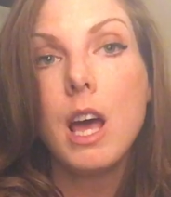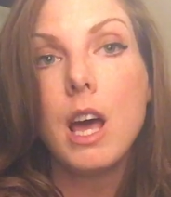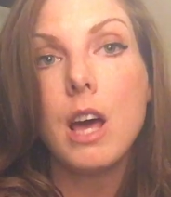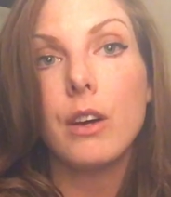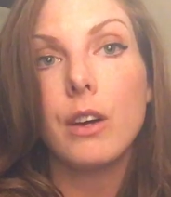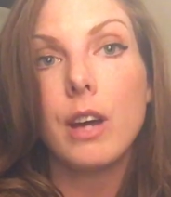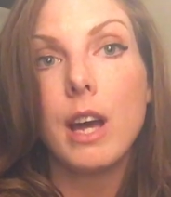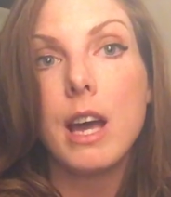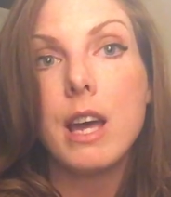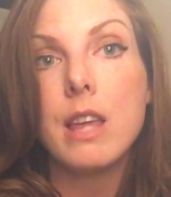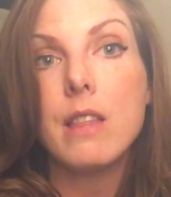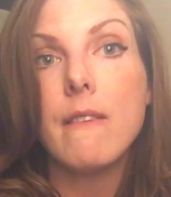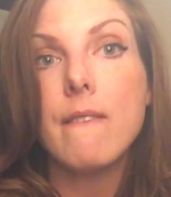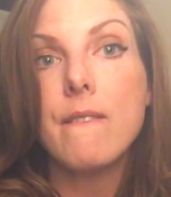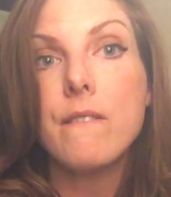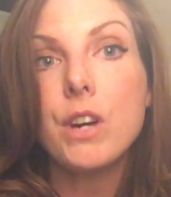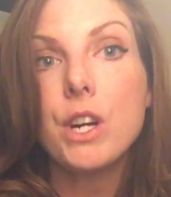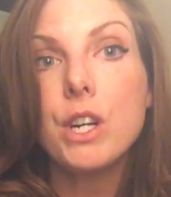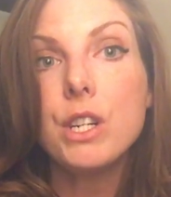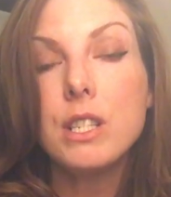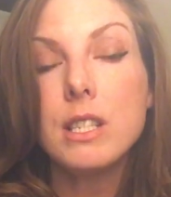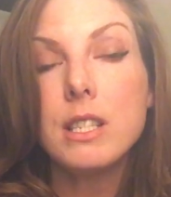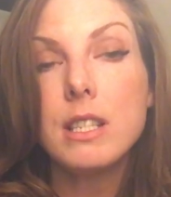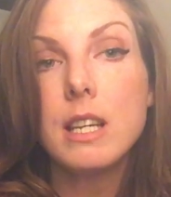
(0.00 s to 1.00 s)
Okay, the
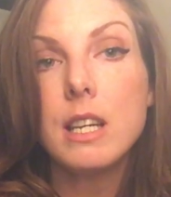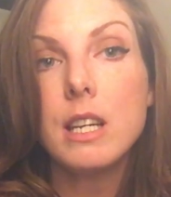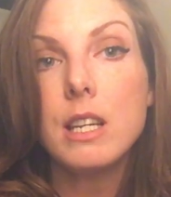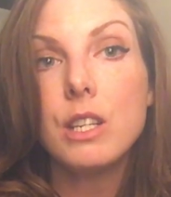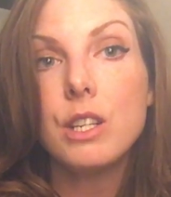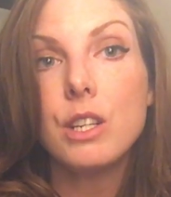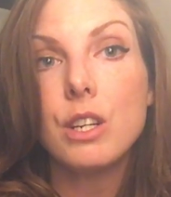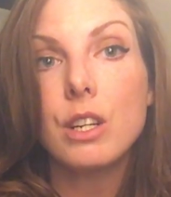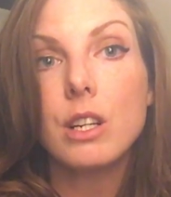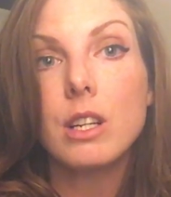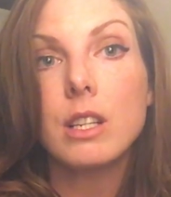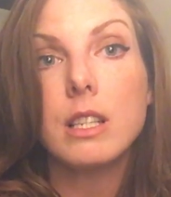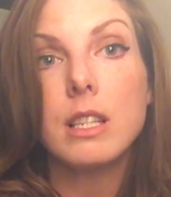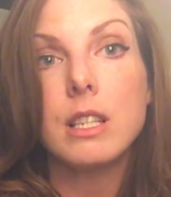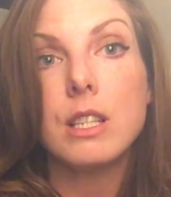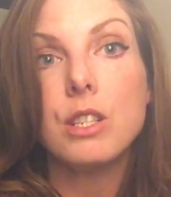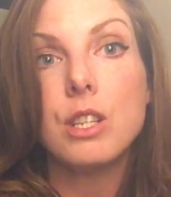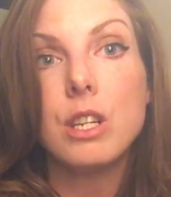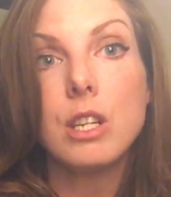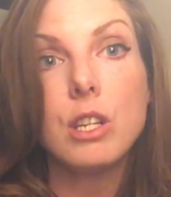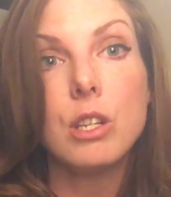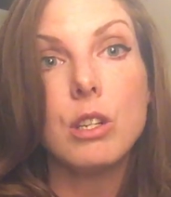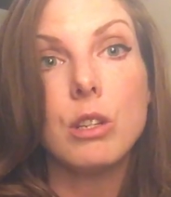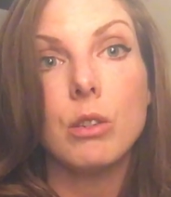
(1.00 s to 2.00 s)
first thing you're gonna
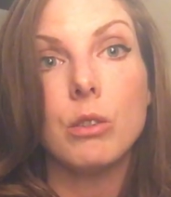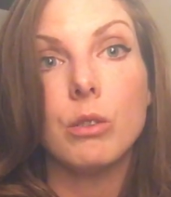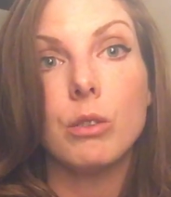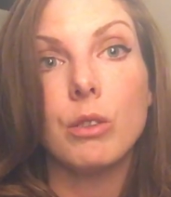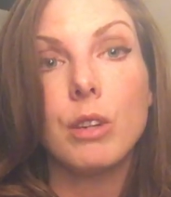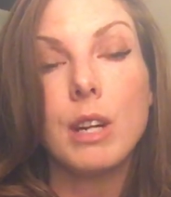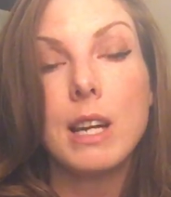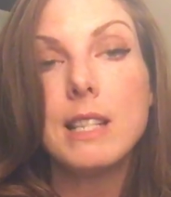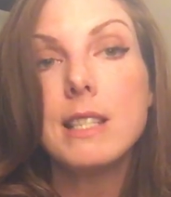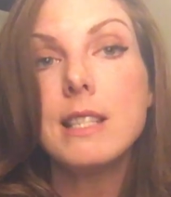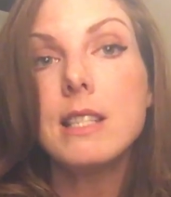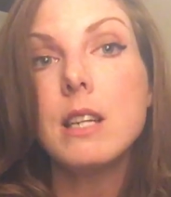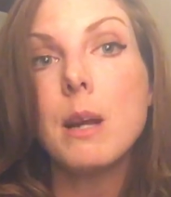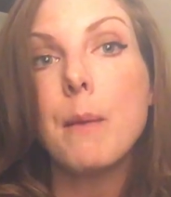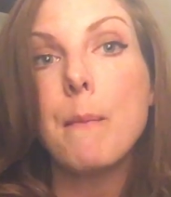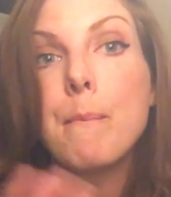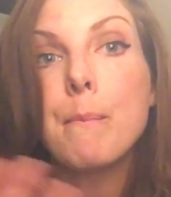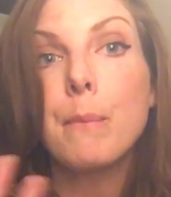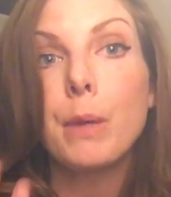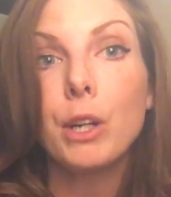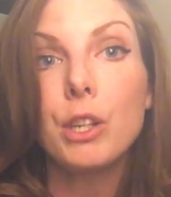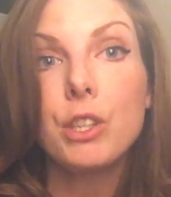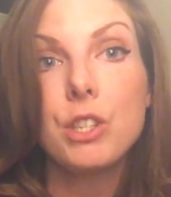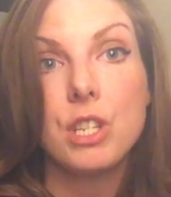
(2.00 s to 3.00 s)
do, it's an
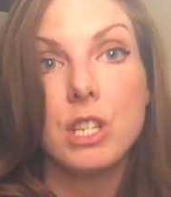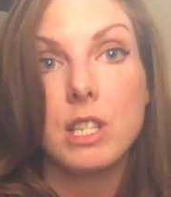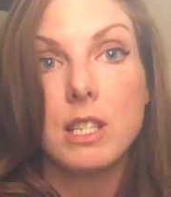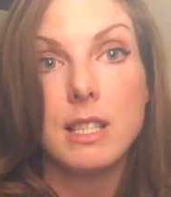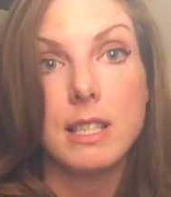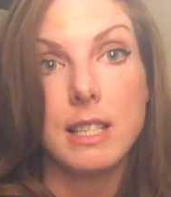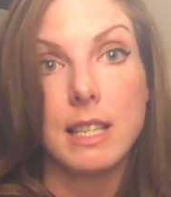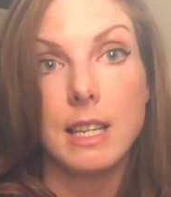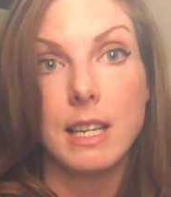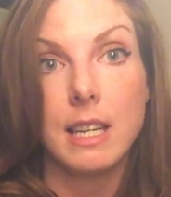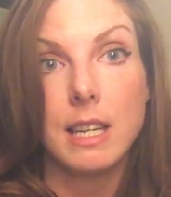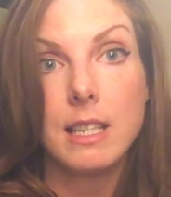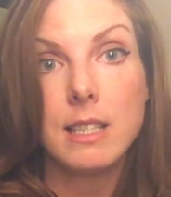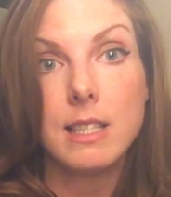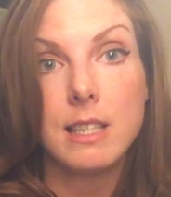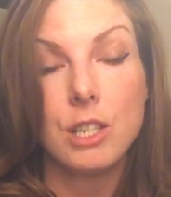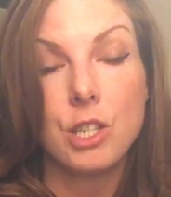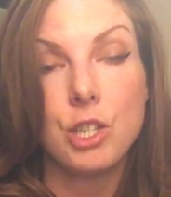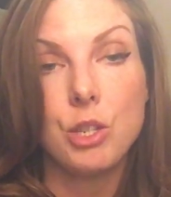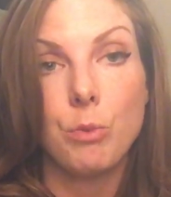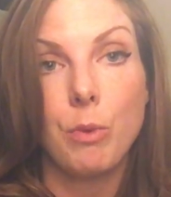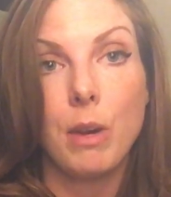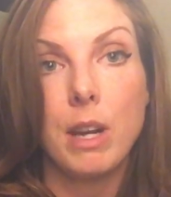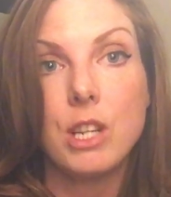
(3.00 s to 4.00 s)
emergency
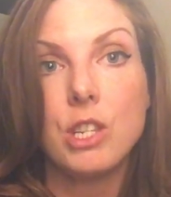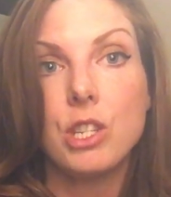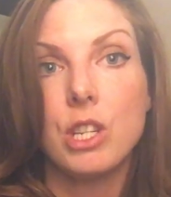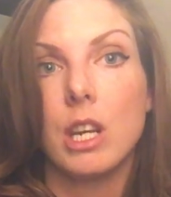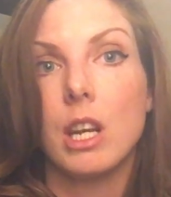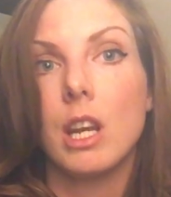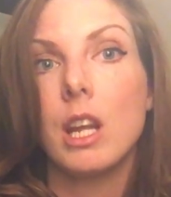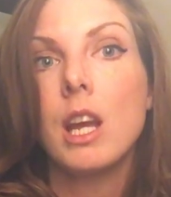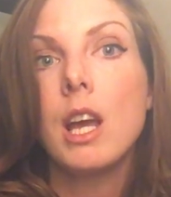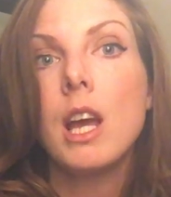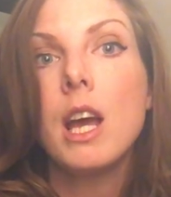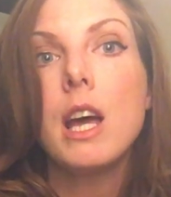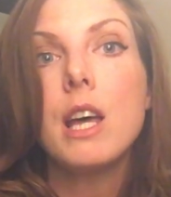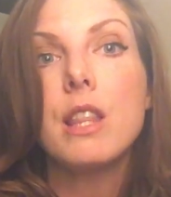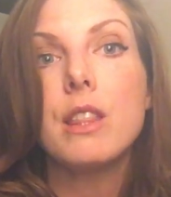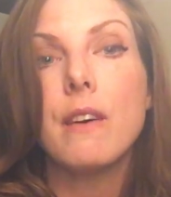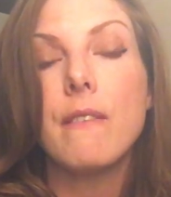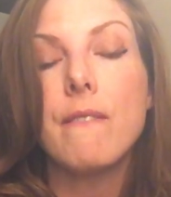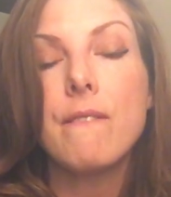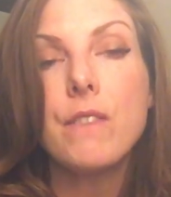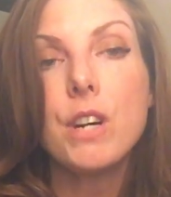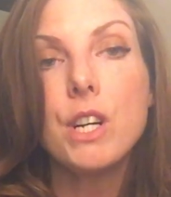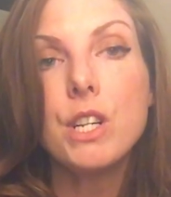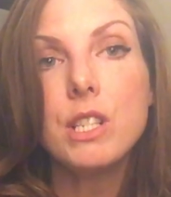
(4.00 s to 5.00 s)
situation. The
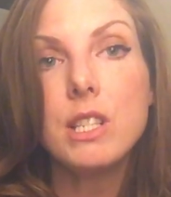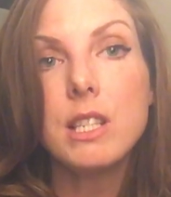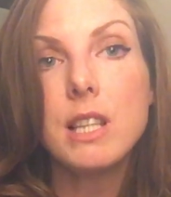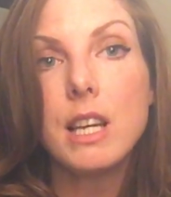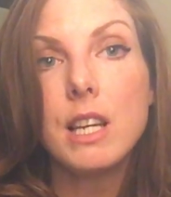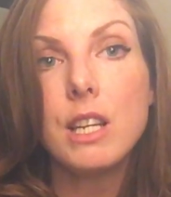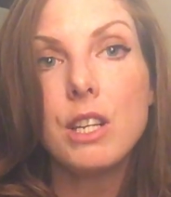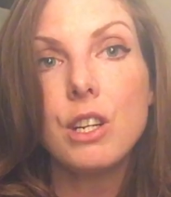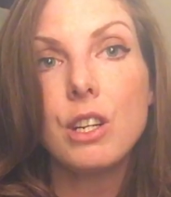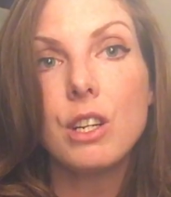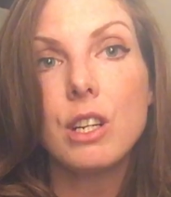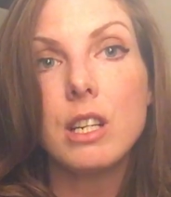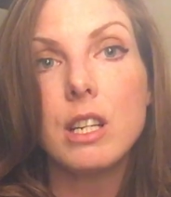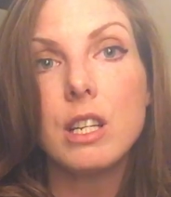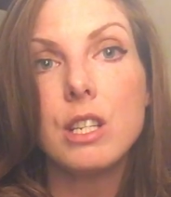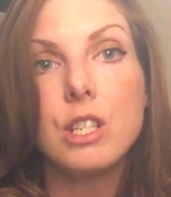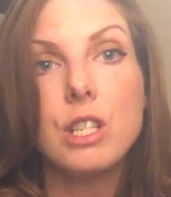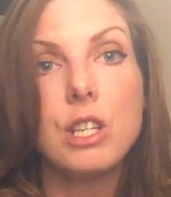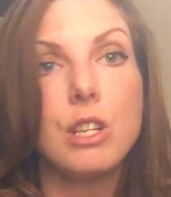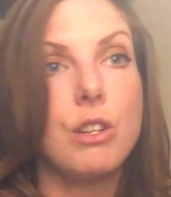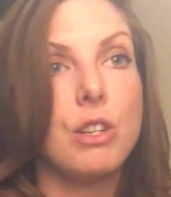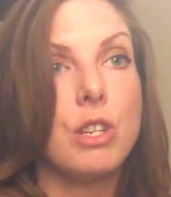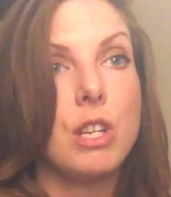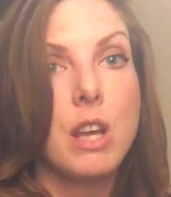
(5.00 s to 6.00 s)
first thing you're gonna
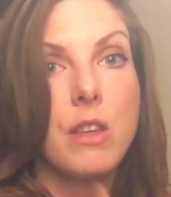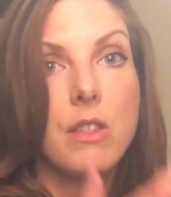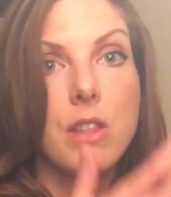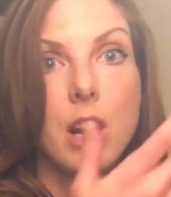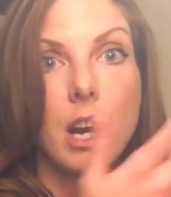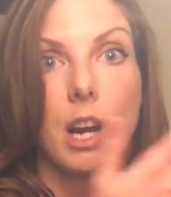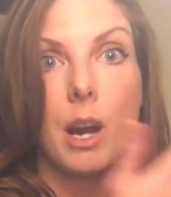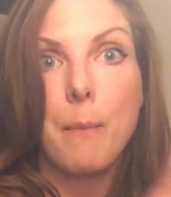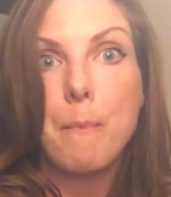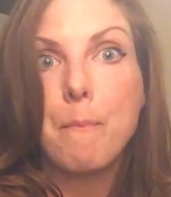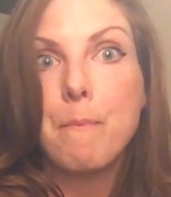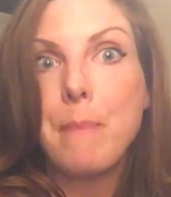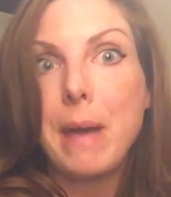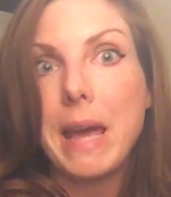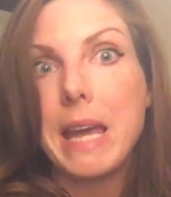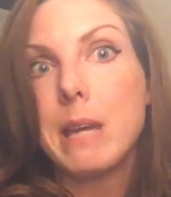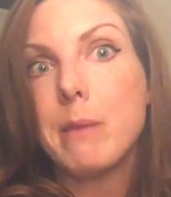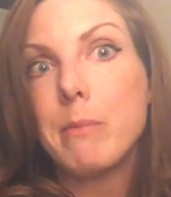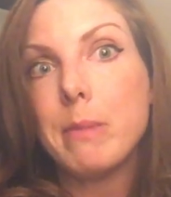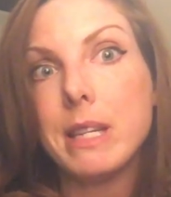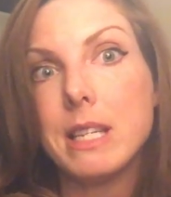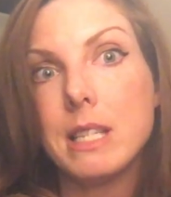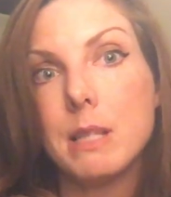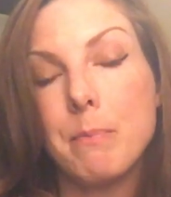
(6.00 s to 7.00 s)
do, you know there are
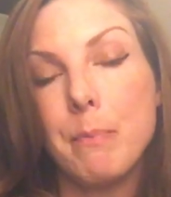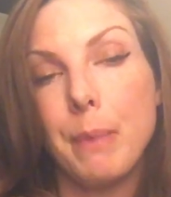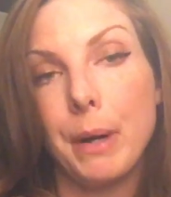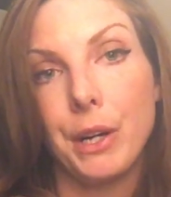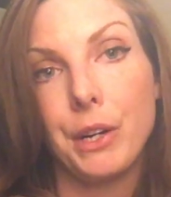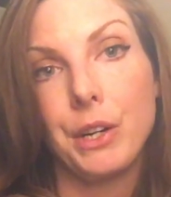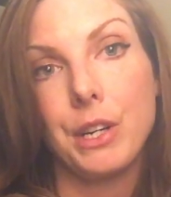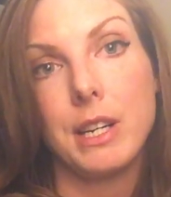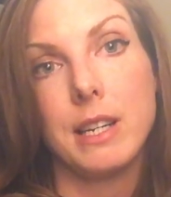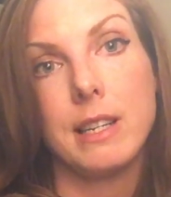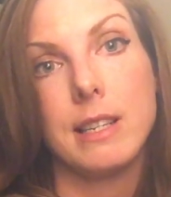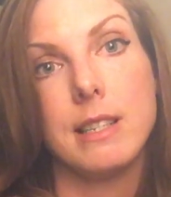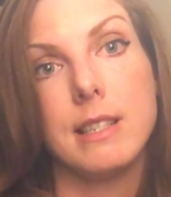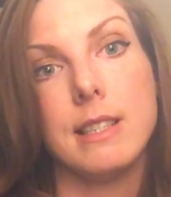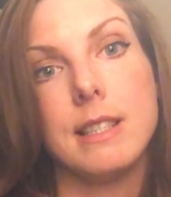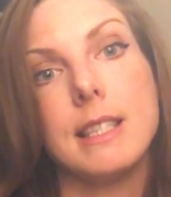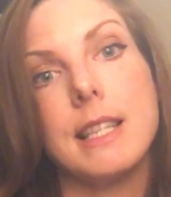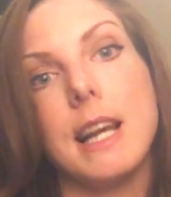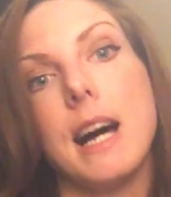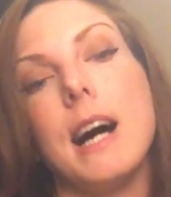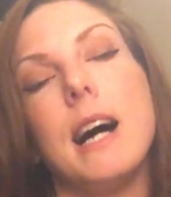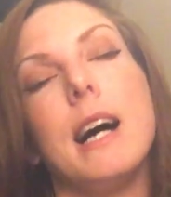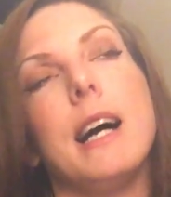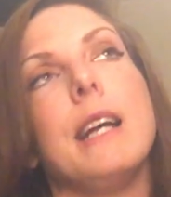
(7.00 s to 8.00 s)
babies burning
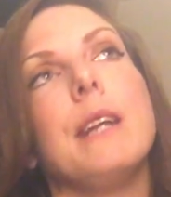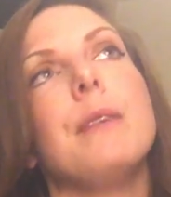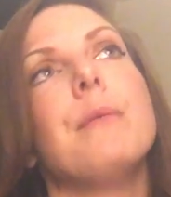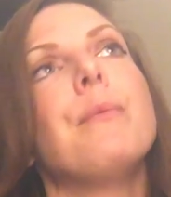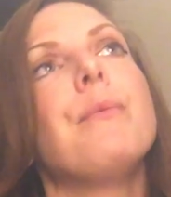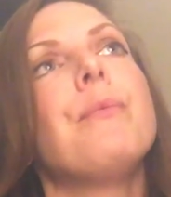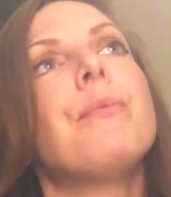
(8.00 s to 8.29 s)
inside.